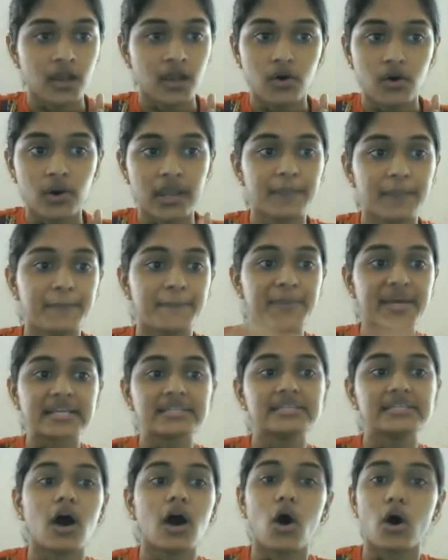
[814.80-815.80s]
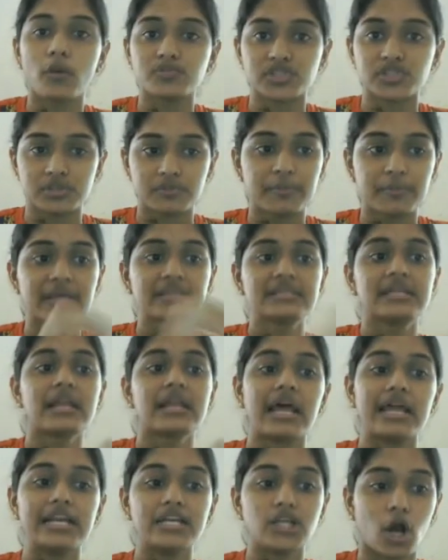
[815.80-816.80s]
Okay, pick the
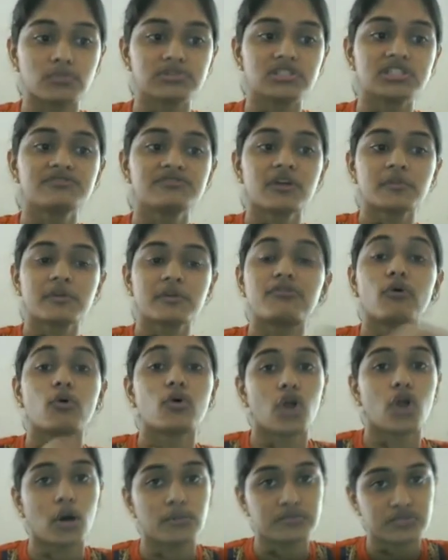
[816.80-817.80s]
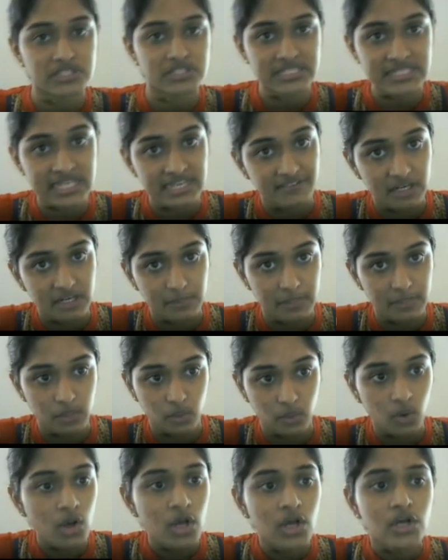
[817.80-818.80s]
right option from the 4 options given
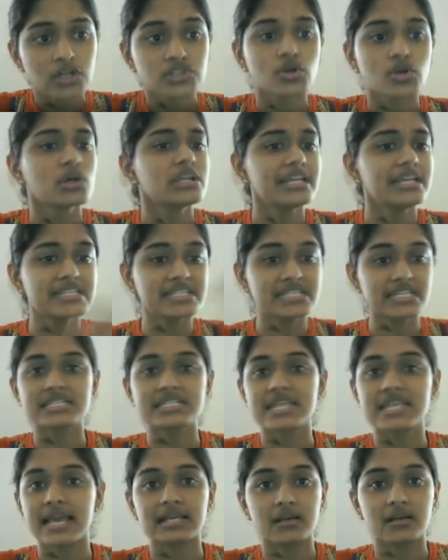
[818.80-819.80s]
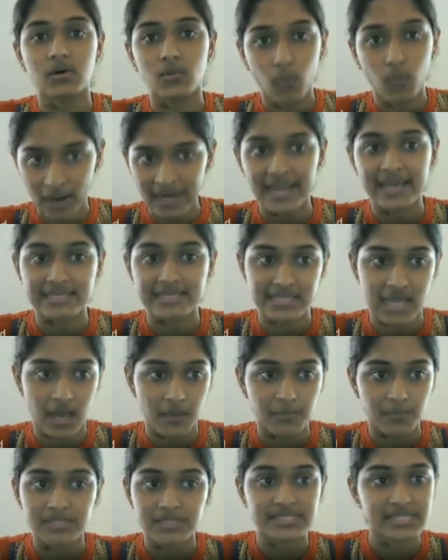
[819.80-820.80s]
below. So let's just take one
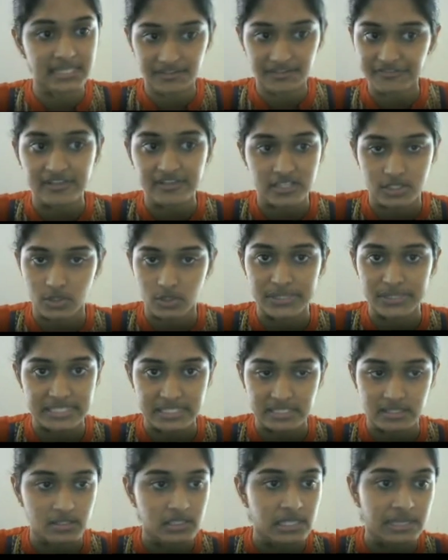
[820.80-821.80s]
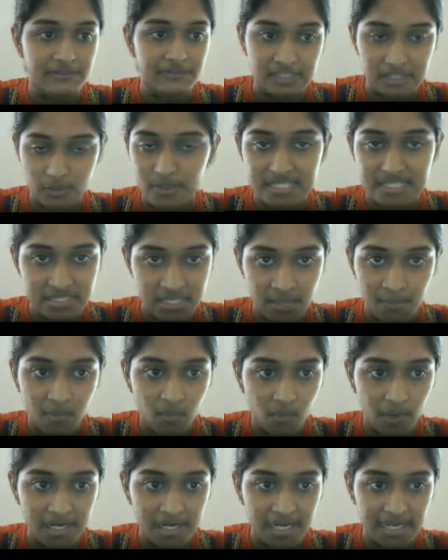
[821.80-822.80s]
example. Say the first question number
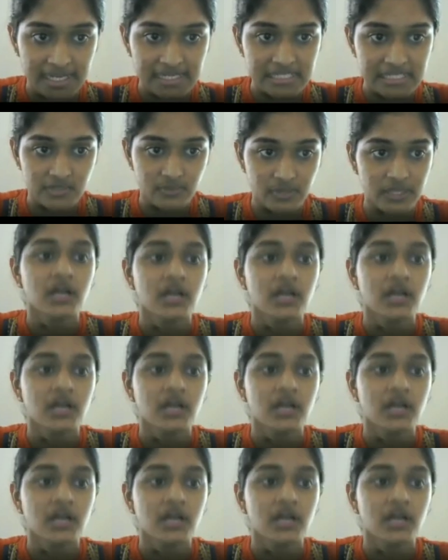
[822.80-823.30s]
191.